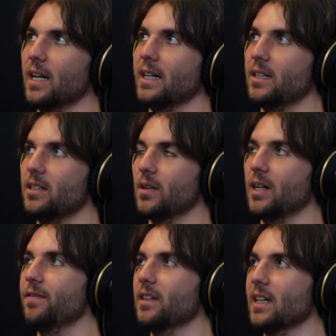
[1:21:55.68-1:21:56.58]
in like,
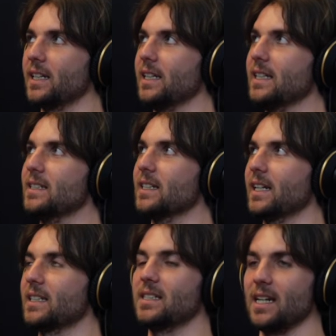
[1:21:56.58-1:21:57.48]
do I feel like I need to
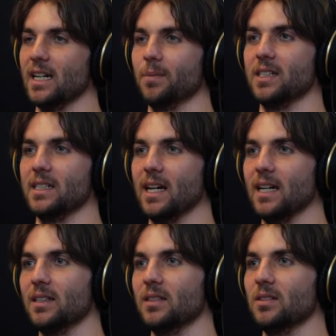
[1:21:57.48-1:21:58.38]
like stay up to
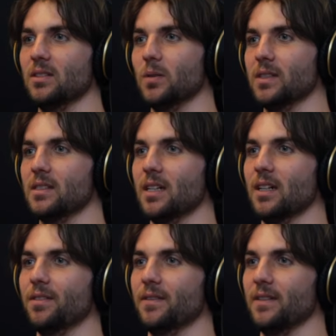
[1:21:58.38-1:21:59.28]
date with
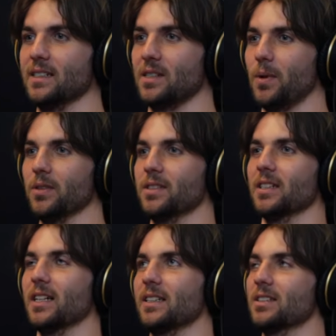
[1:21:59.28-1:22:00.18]
stuff as opposed
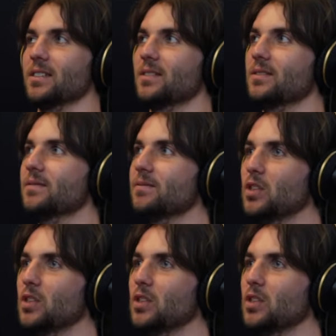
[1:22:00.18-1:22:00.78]
to like just